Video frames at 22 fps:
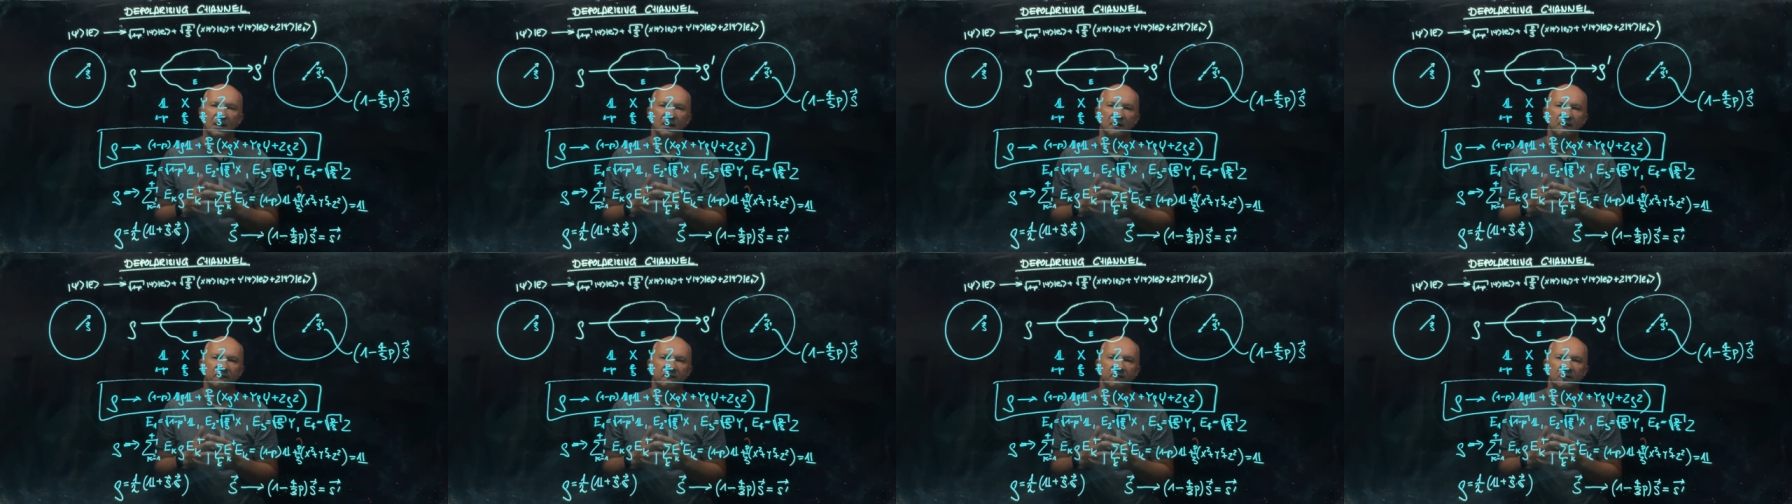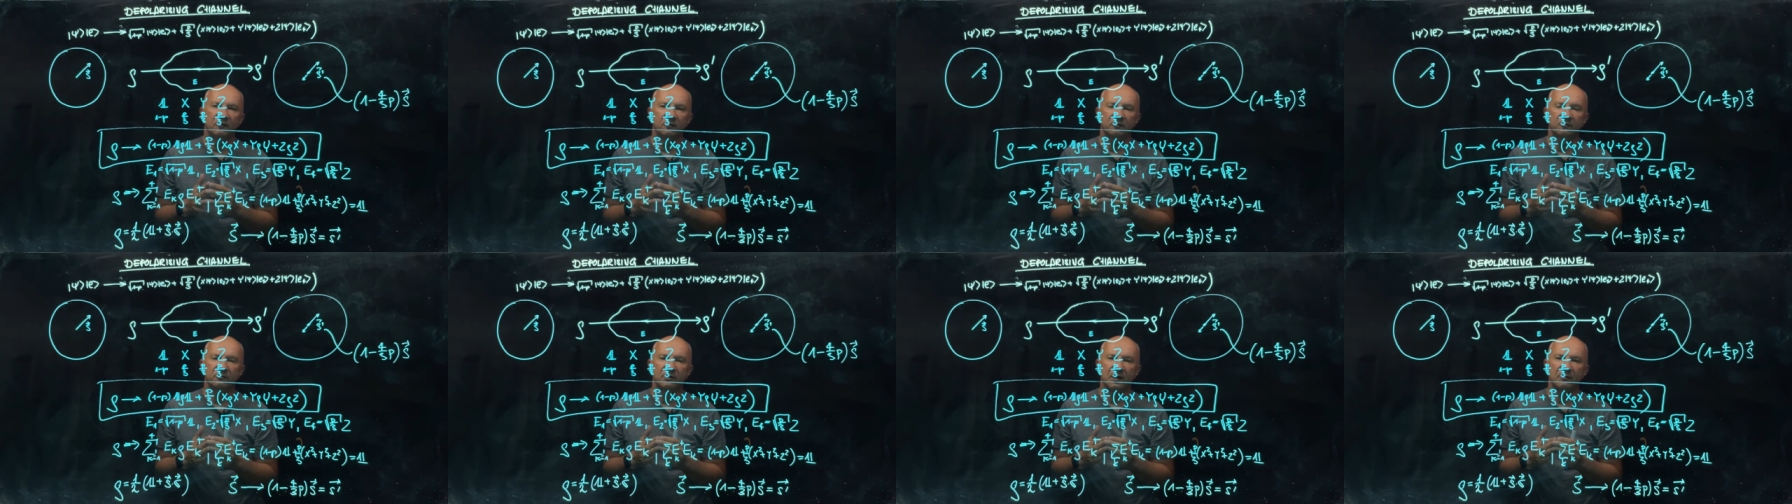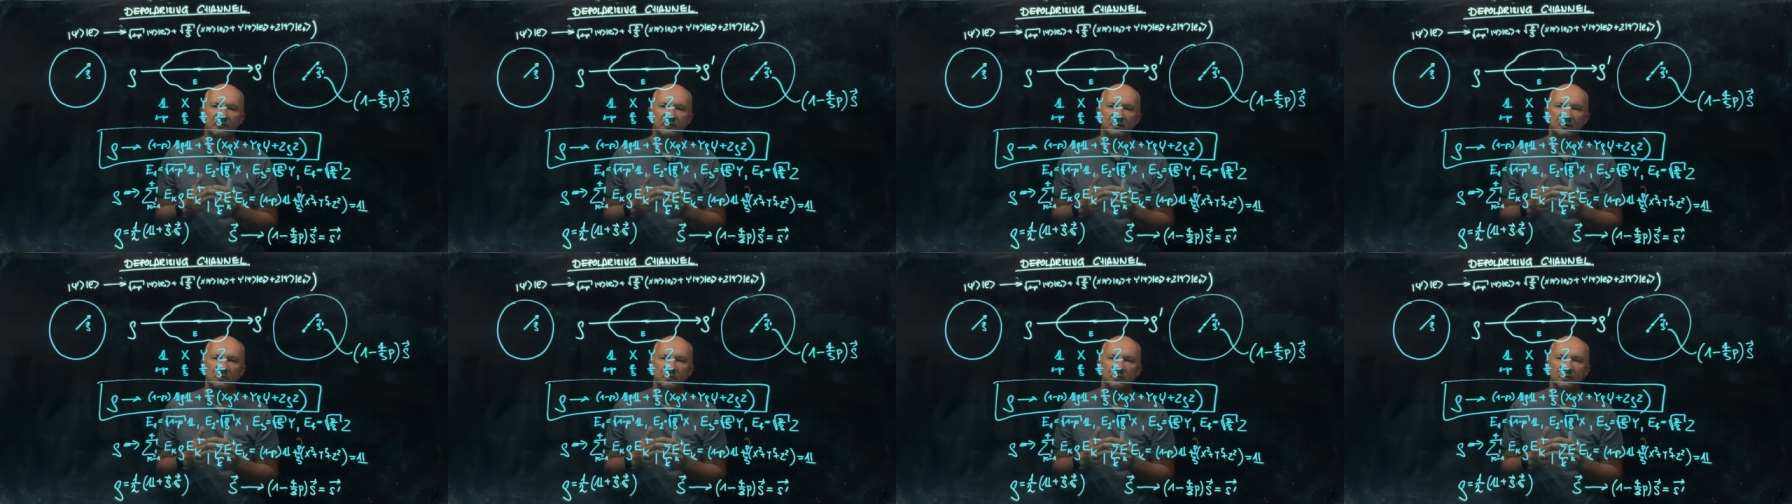4
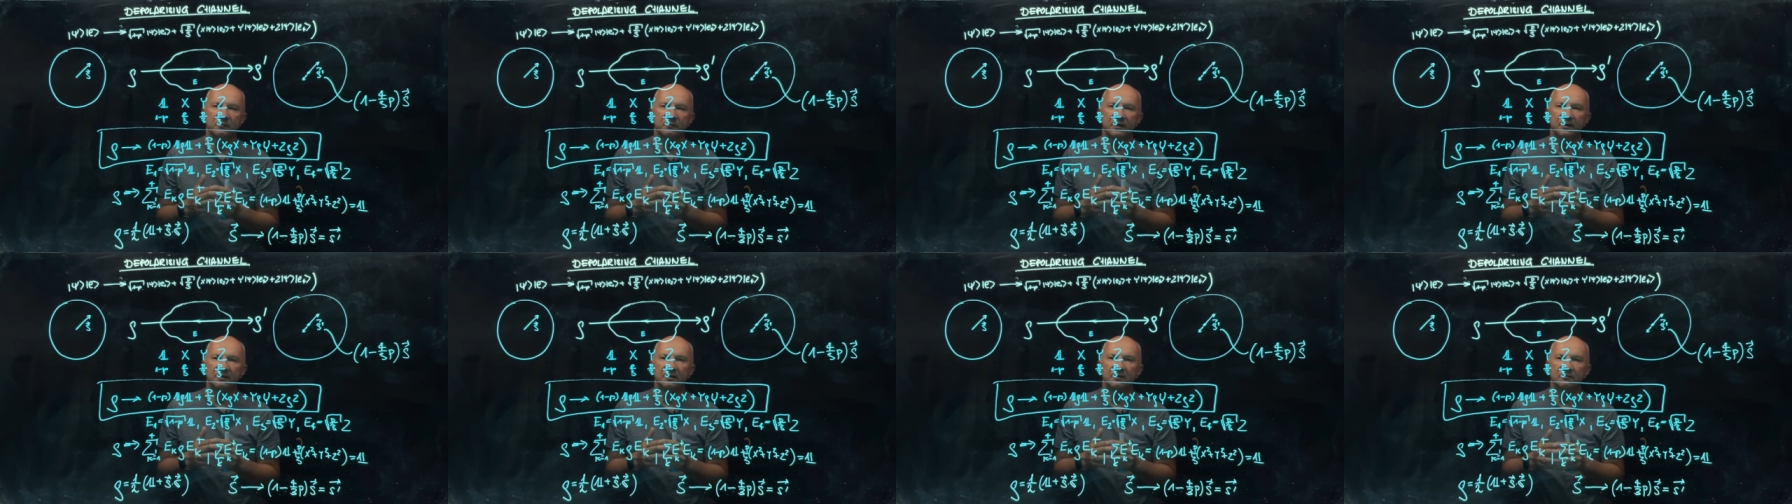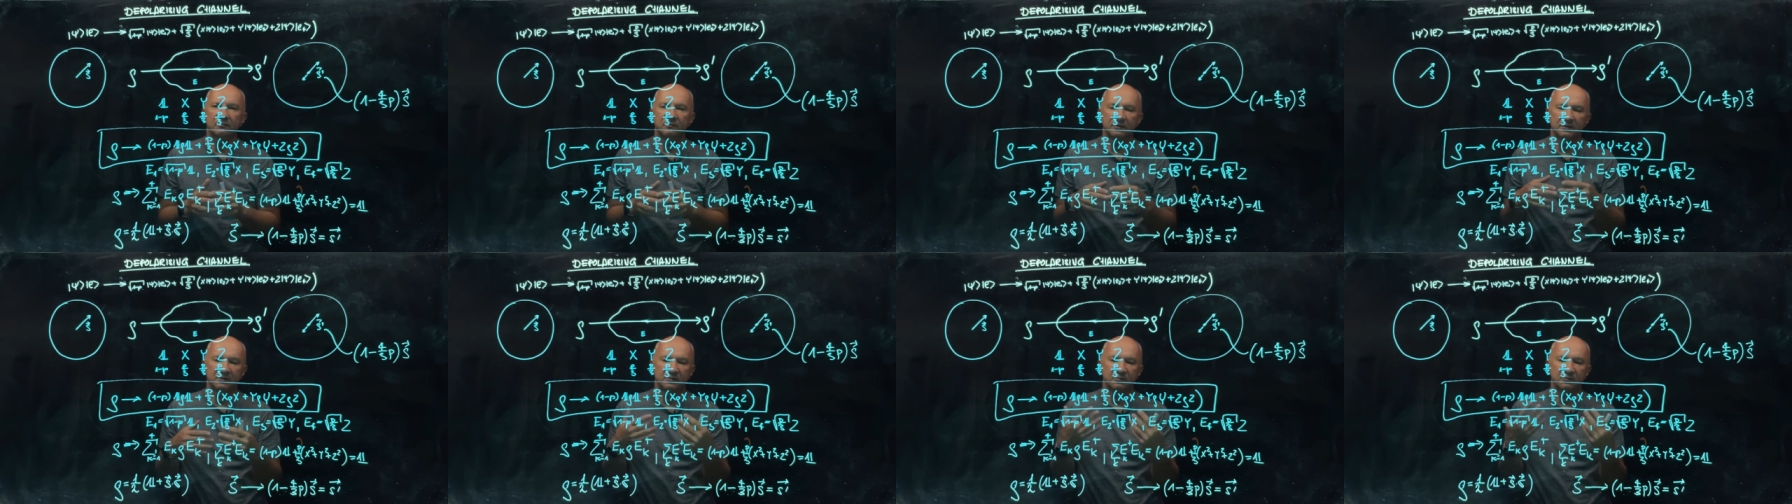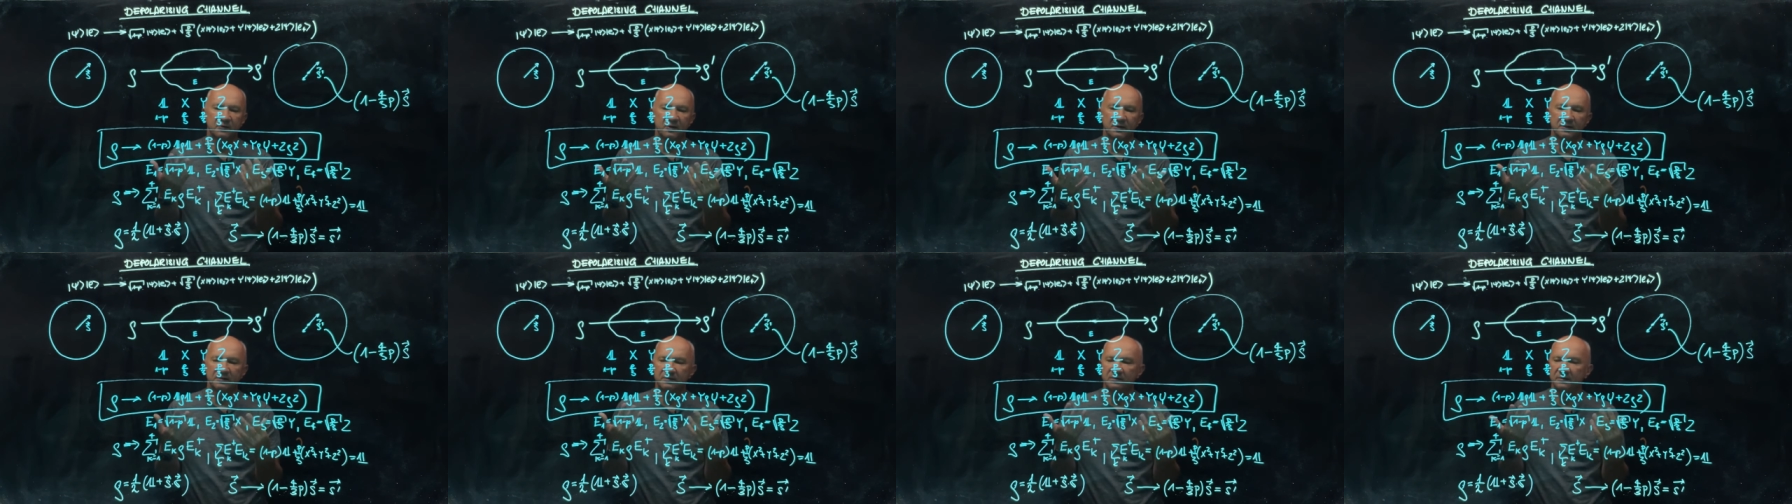Kraus operators to
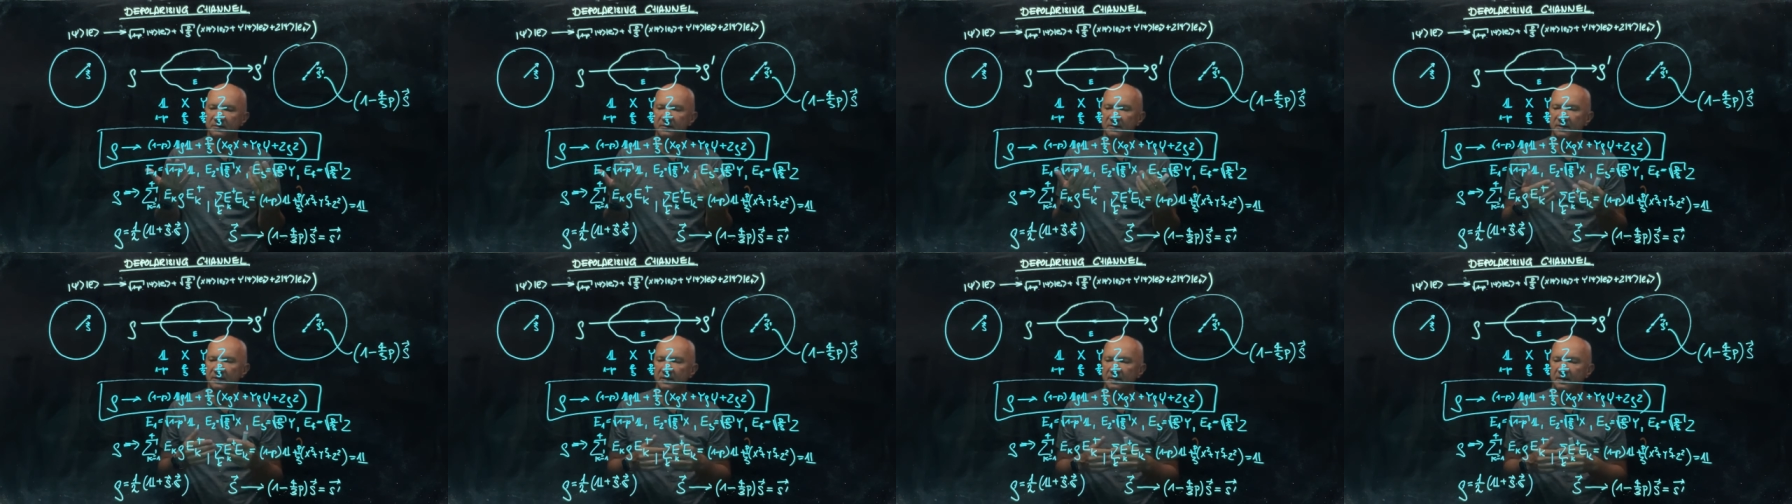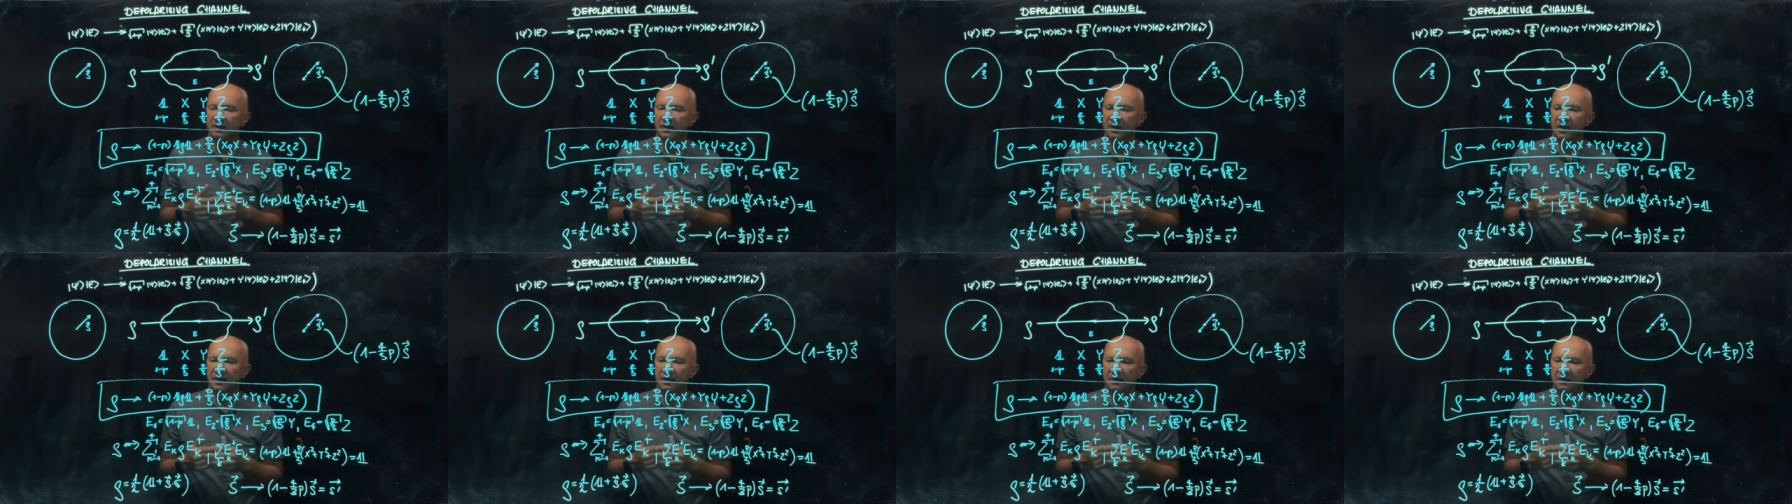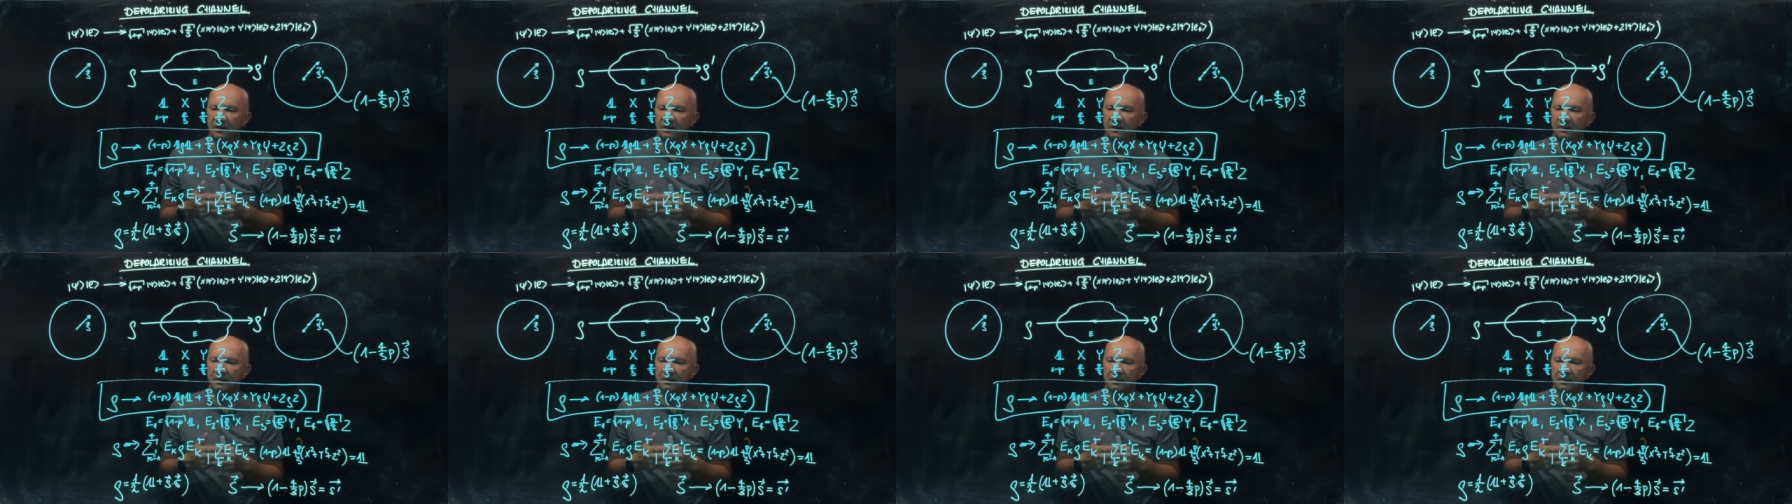express any